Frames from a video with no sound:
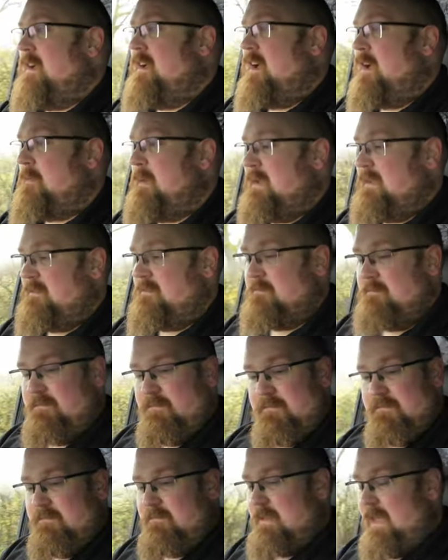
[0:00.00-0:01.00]
I mean,
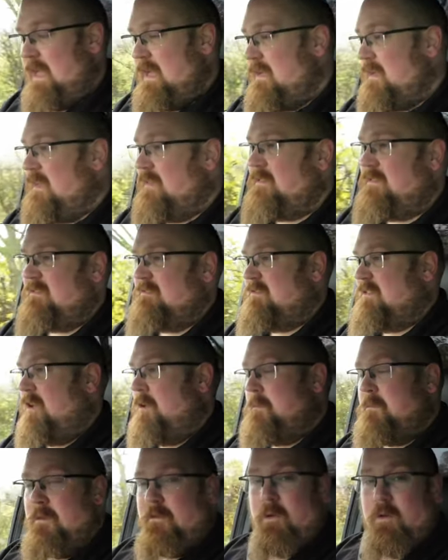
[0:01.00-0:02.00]
yeah, in
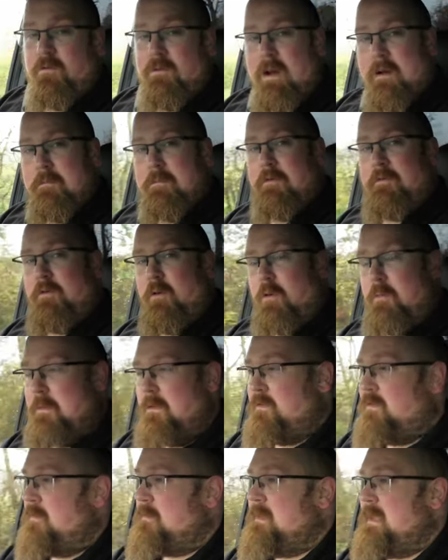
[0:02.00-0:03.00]
terms of all-round
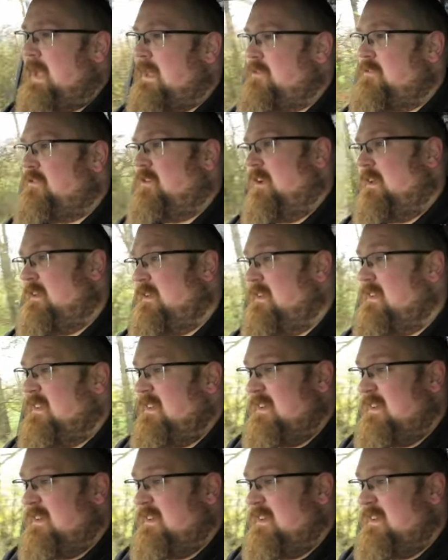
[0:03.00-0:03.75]
performance from the engine,